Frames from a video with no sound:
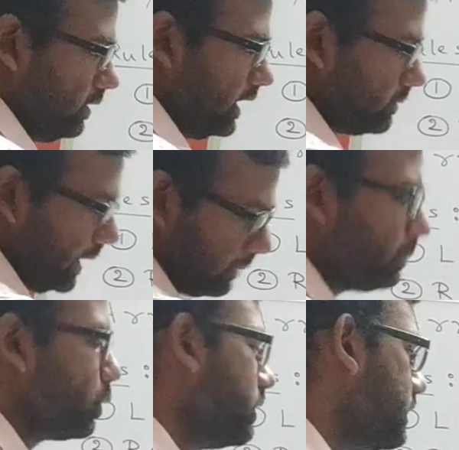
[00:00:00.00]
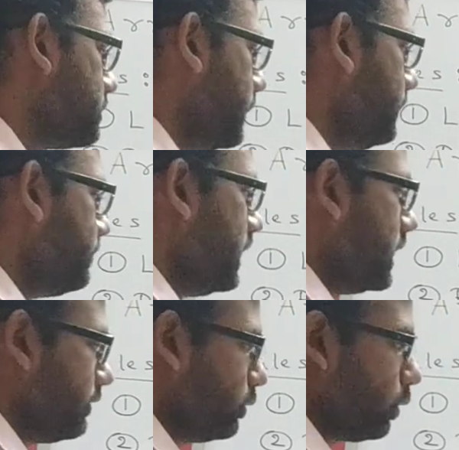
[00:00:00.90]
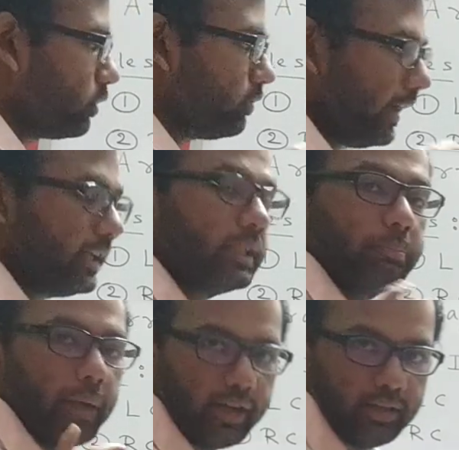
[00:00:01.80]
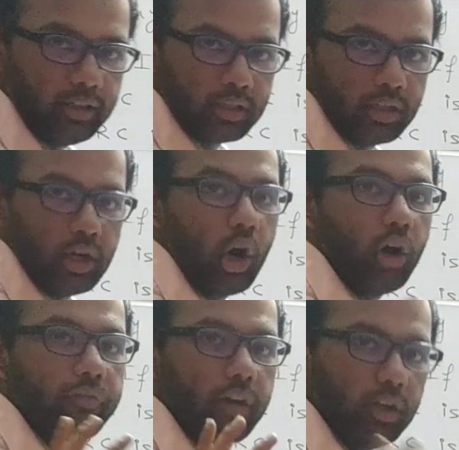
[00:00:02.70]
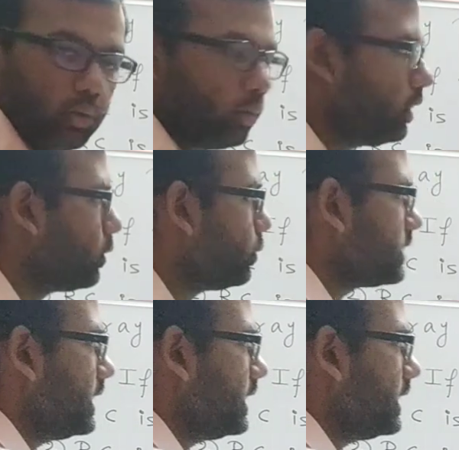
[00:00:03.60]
let me put it this way, if you want to find the parent of a node whose